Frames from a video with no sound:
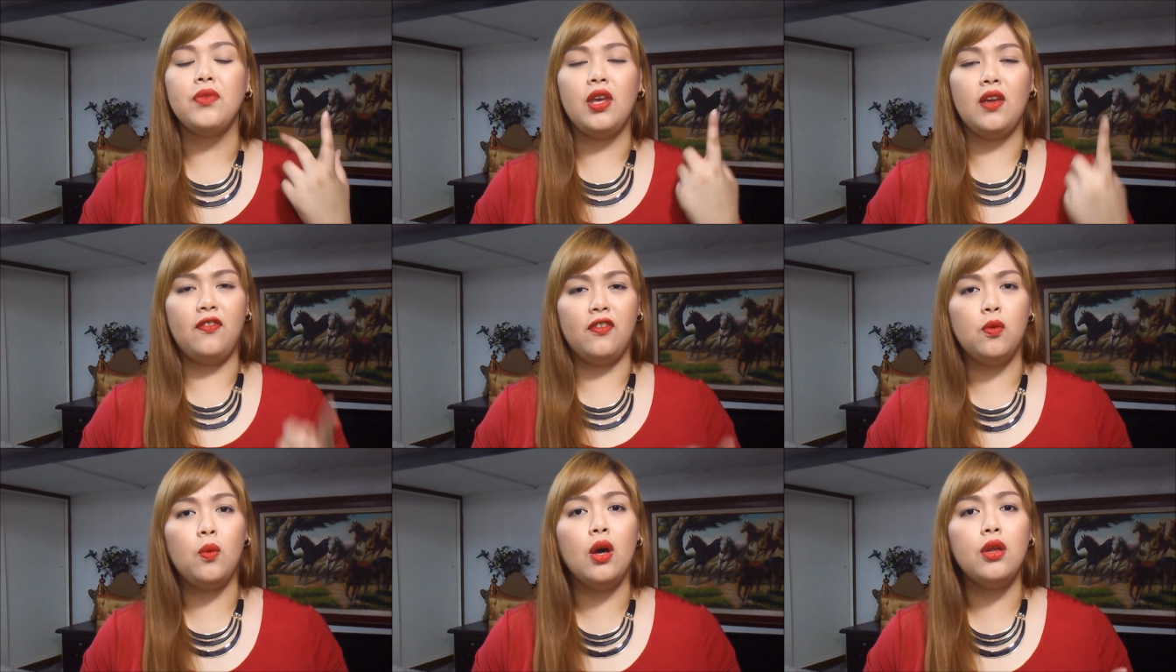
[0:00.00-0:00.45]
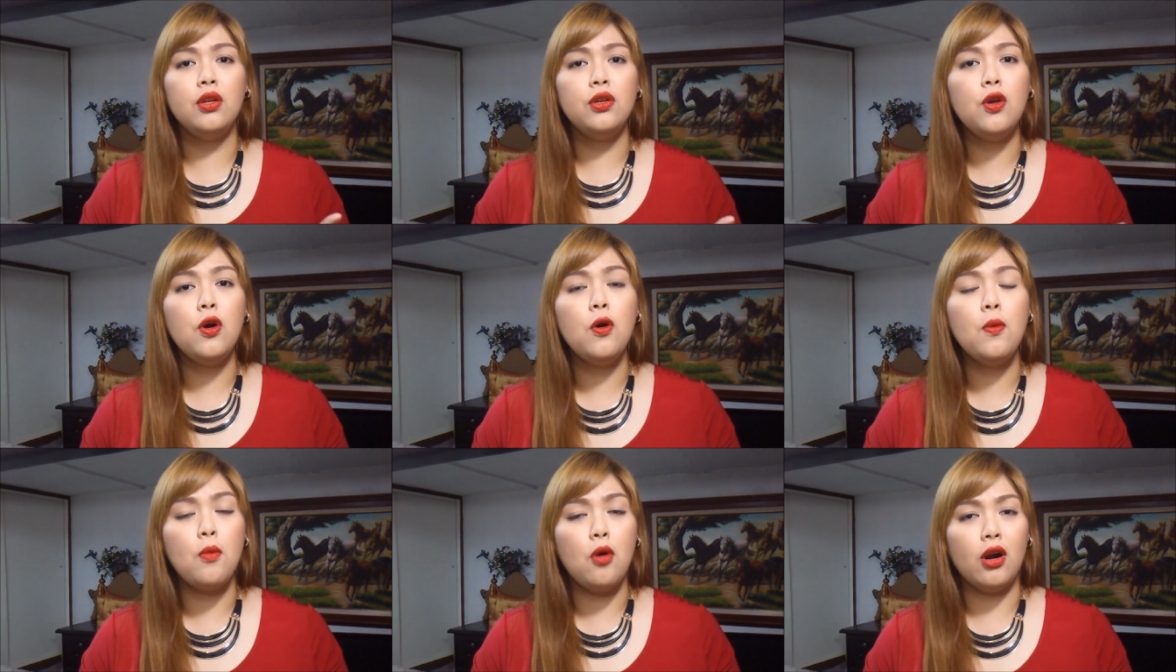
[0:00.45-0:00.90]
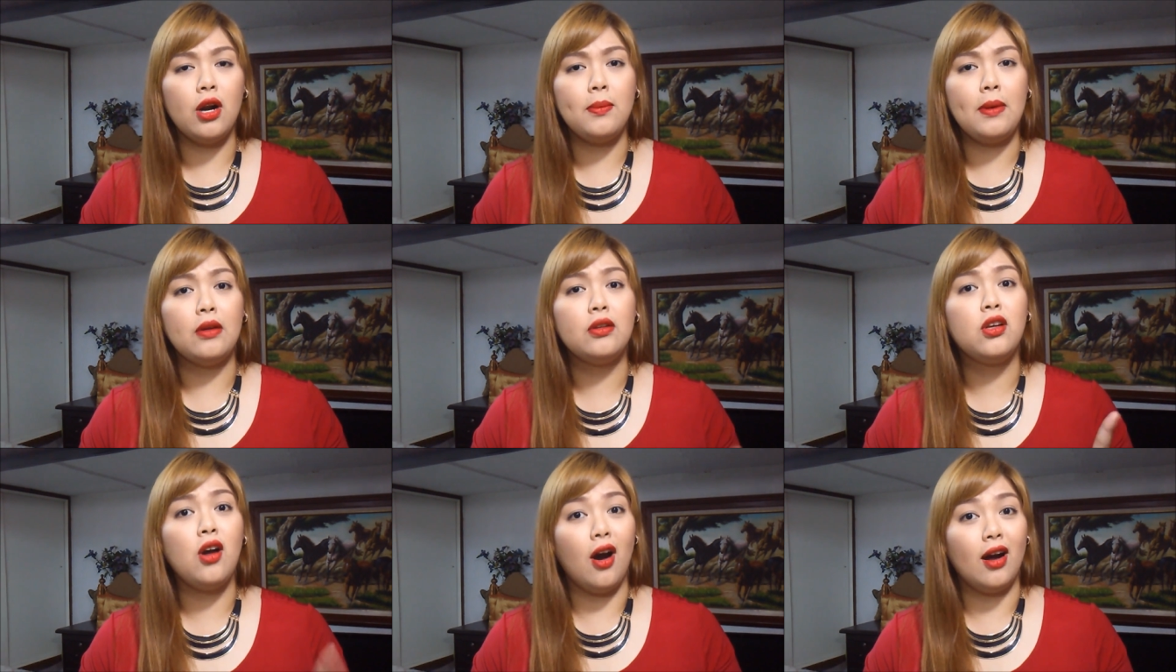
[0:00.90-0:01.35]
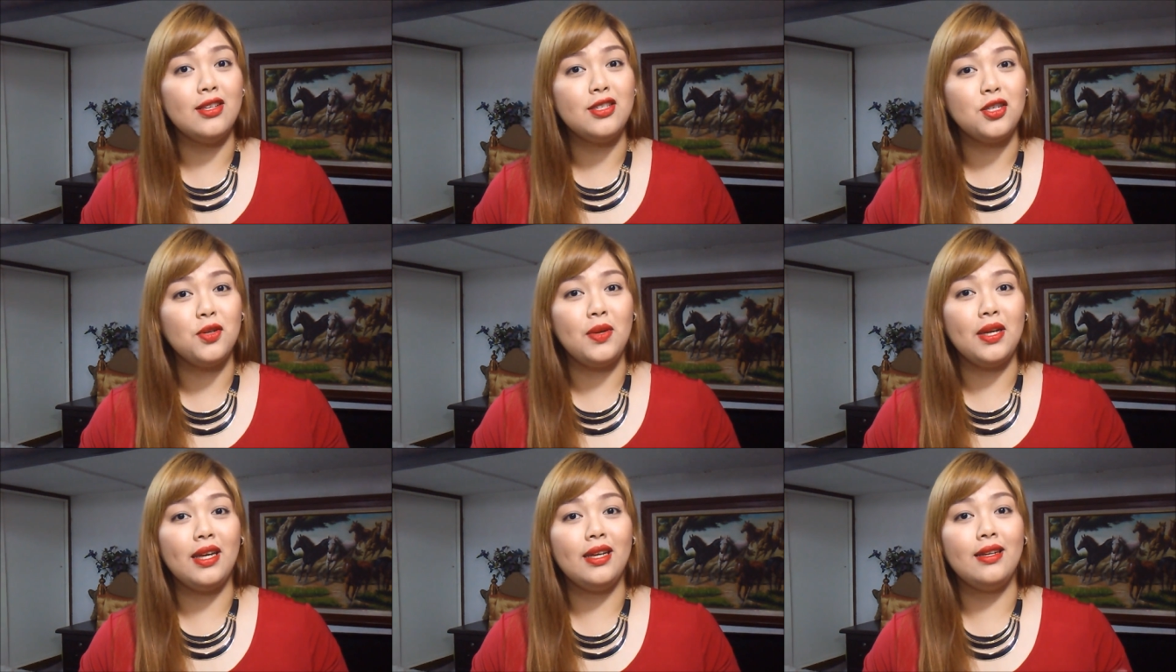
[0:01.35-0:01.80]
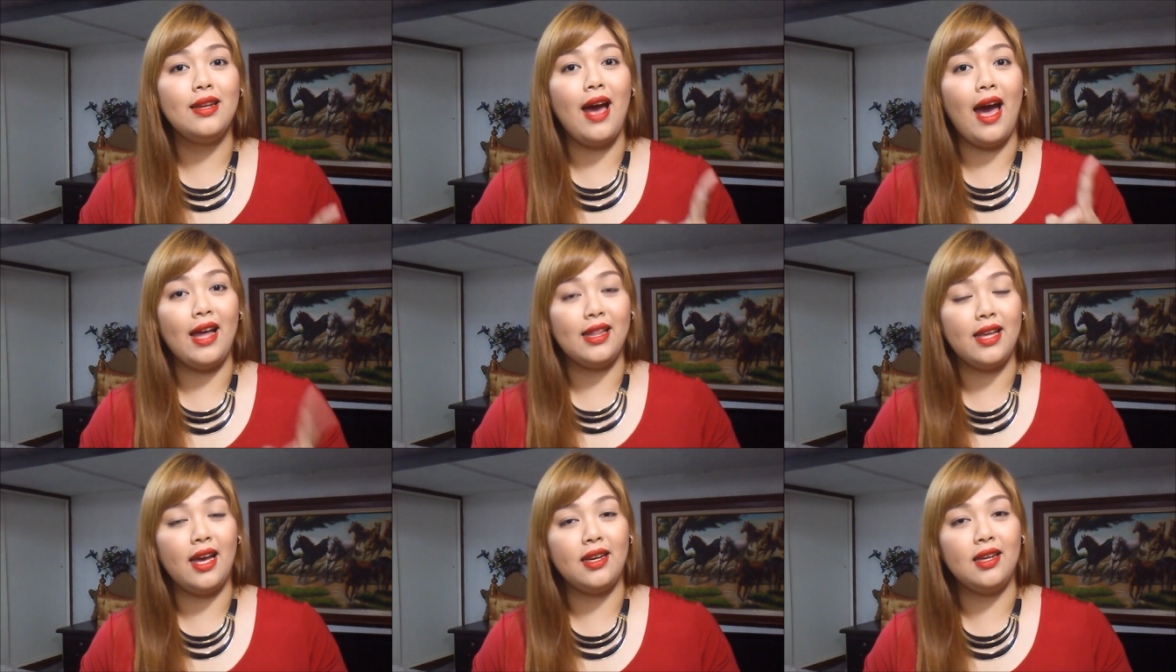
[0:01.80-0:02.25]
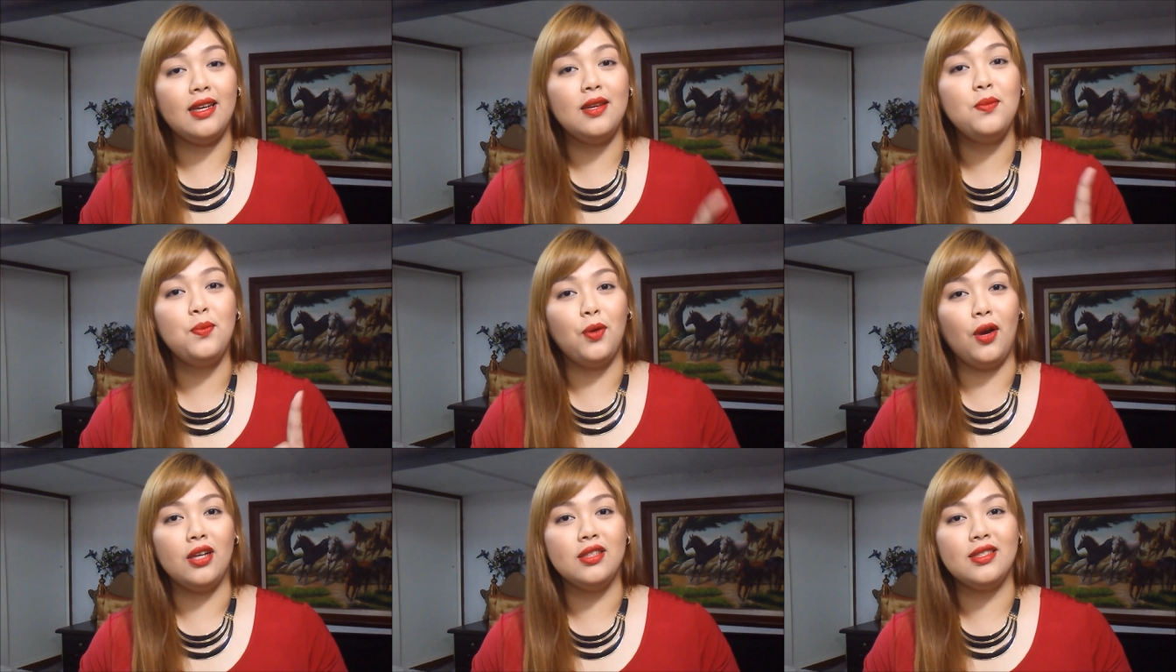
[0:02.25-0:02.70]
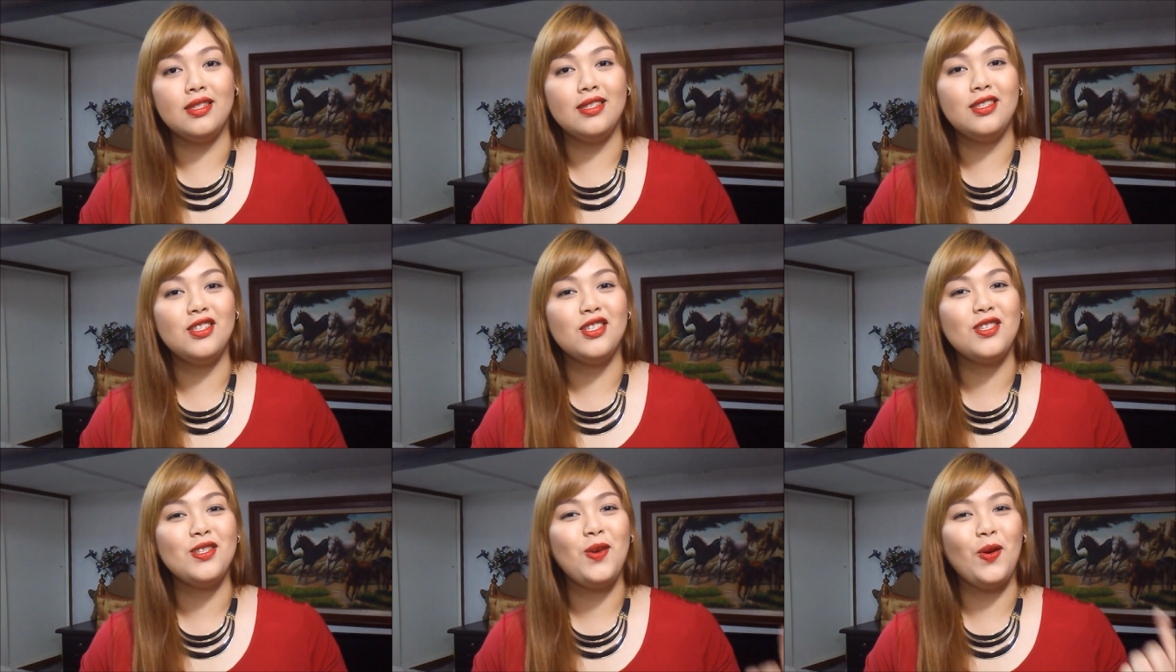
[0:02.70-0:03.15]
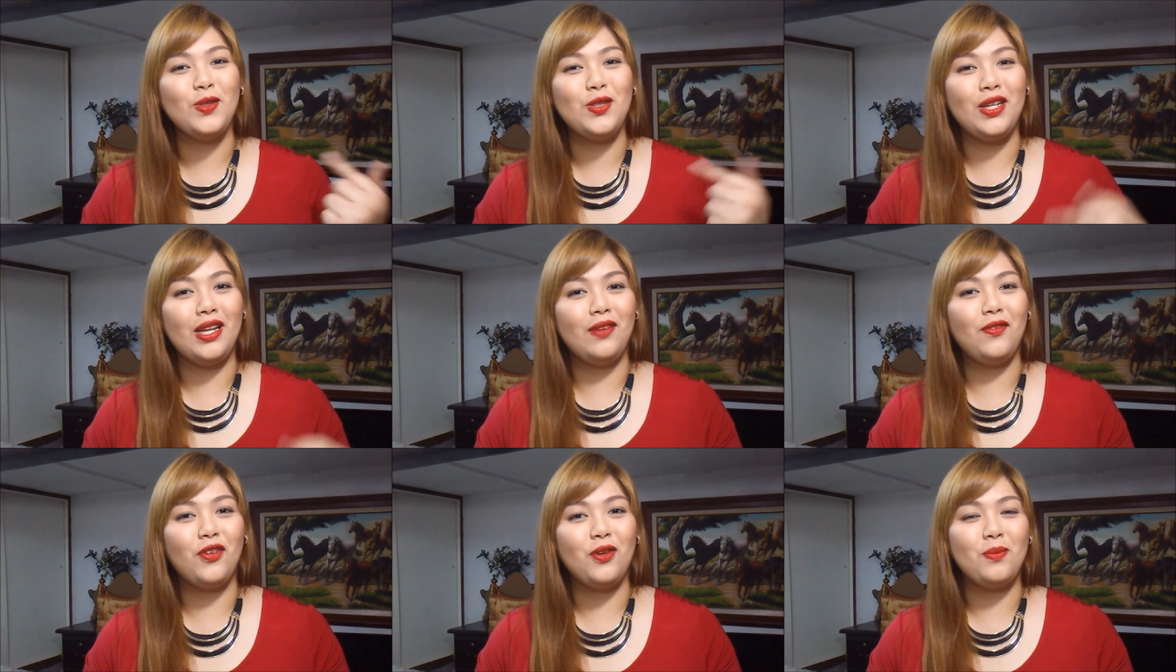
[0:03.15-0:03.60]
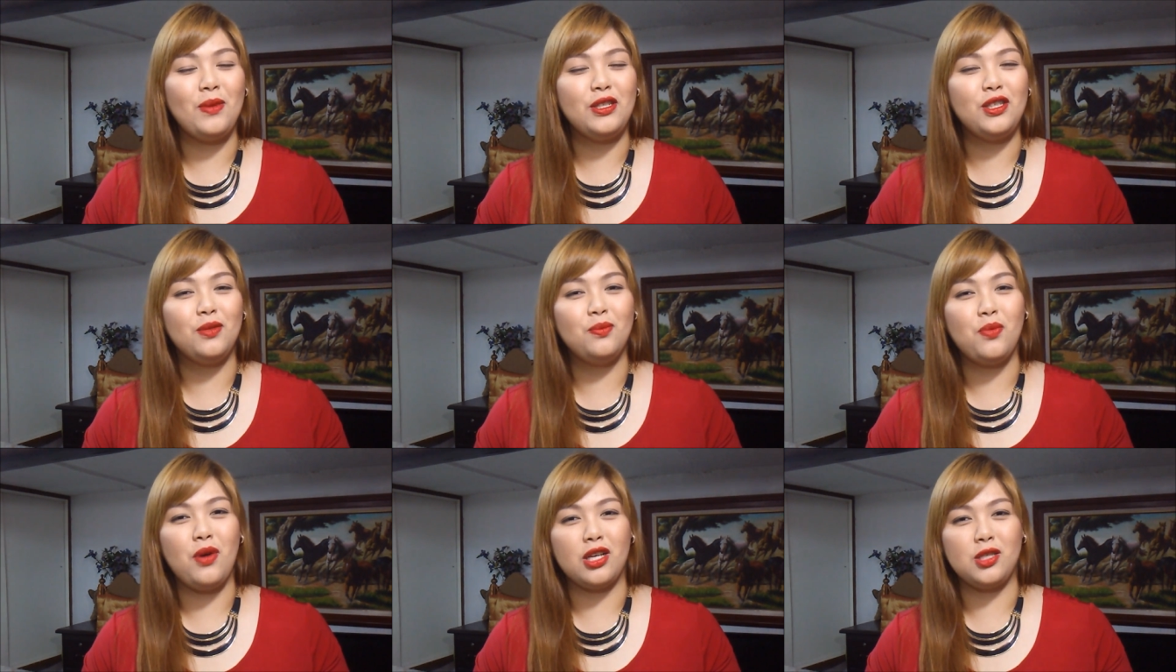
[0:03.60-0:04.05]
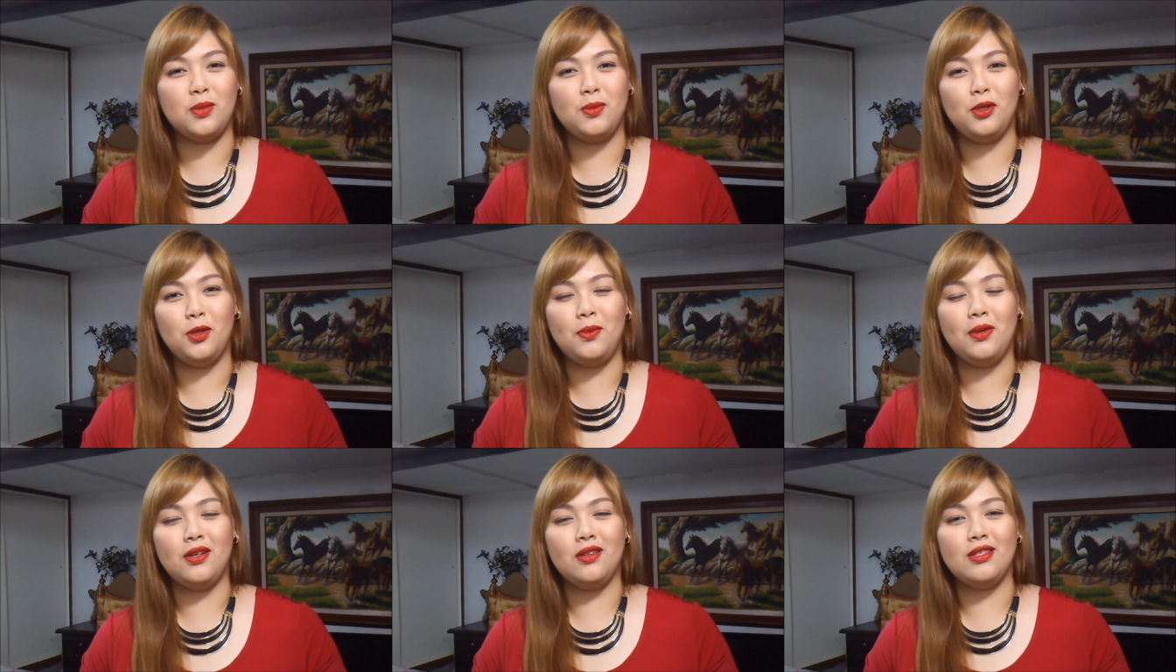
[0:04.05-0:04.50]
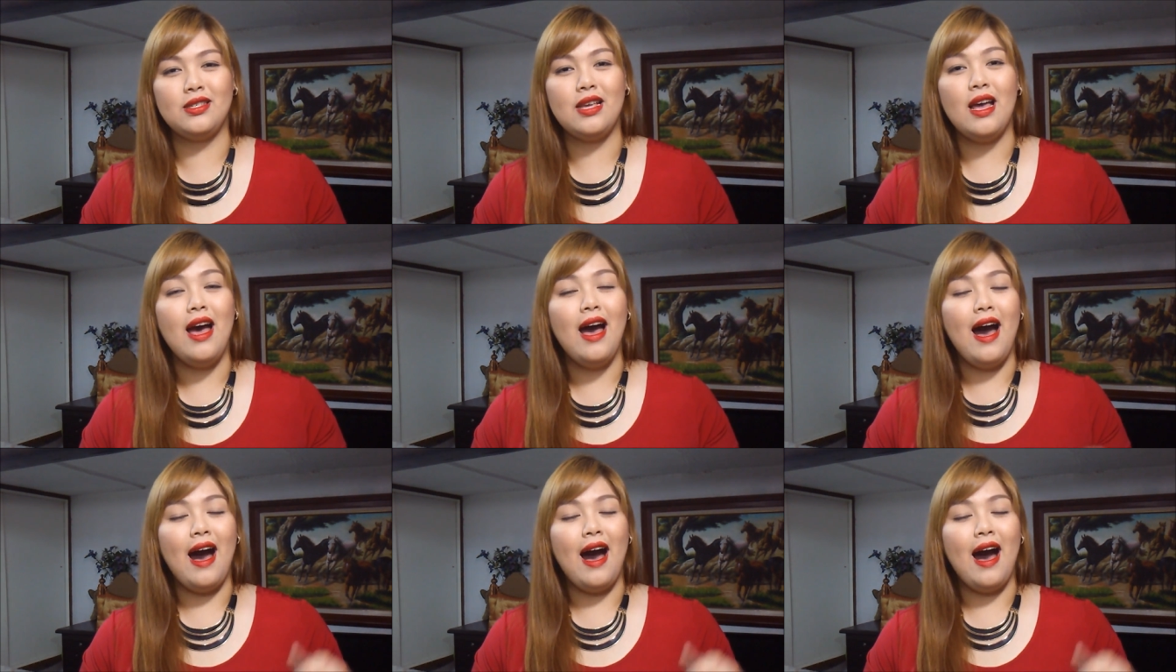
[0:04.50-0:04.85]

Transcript: if you want to know more about contouring highlighting and bronzing just go to the information box below because